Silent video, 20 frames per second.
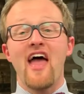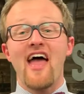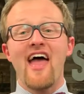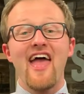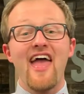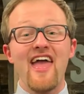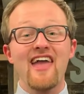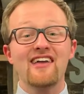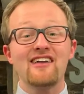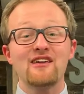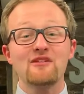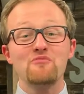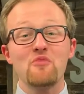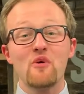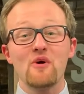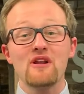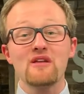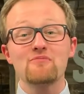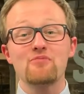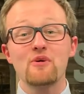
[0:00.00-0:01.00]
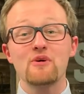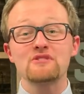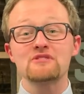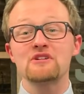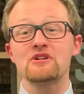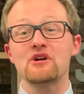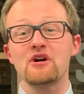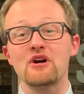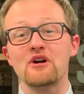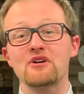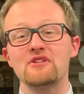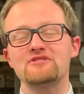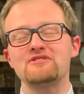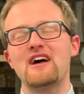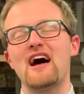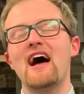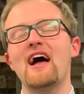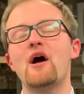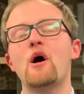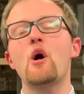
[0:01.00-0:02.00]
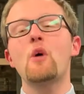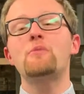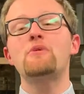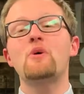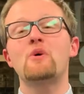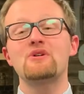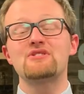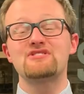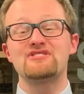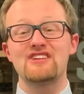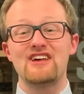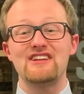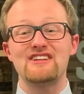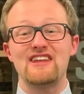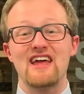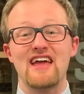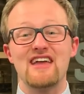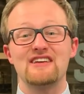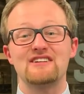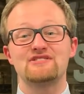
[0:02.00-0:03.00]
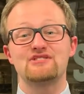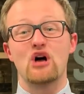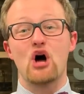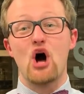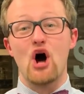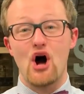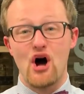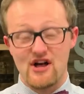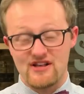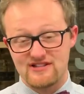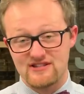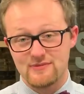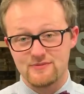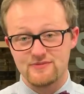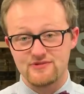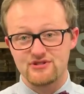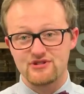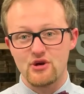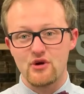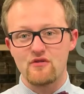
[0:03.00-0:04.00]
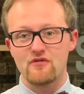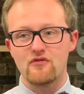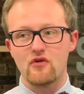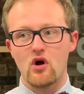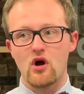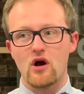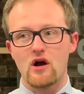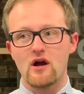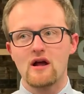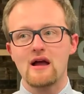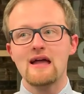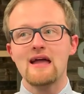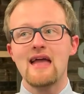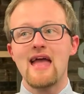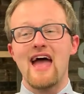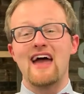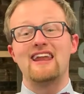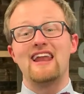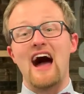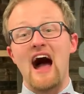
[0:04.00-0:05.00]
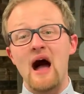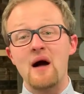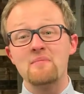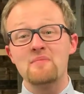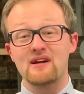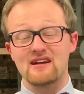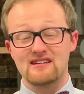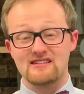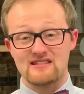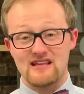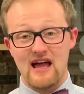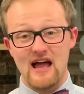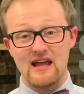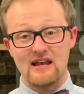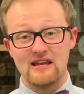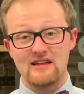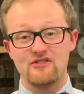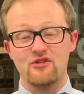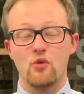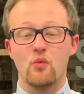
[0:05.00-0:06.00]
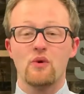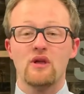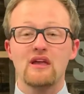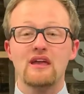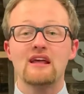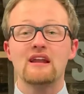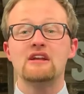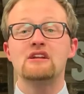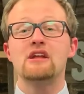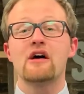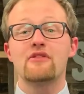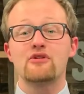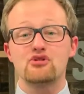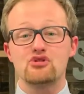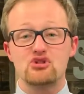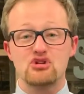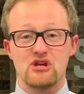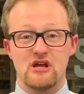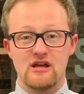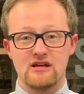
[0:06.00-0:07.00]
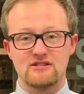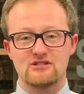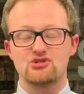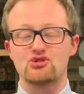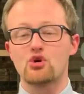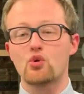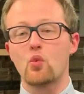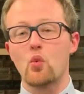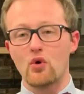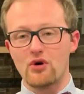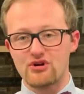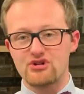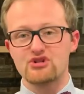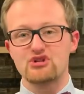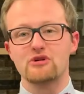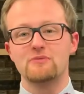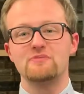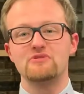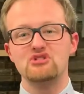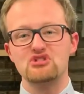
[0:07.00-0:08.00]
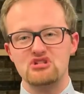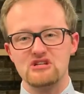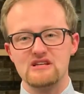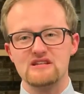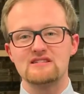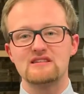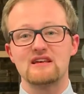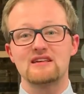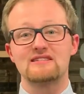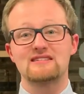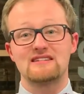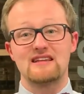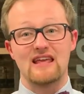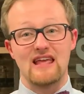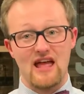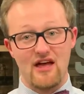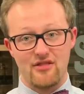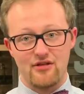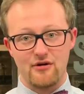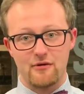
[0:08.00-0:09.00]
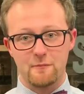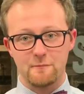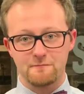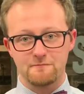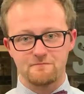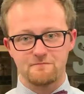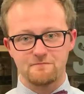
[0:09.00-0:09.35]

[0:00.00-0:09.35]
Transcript: Hey, good morning, boys and girls. I hope your Sunday is awesome so far, and I'm excited that we get another chance to worship Jesus together.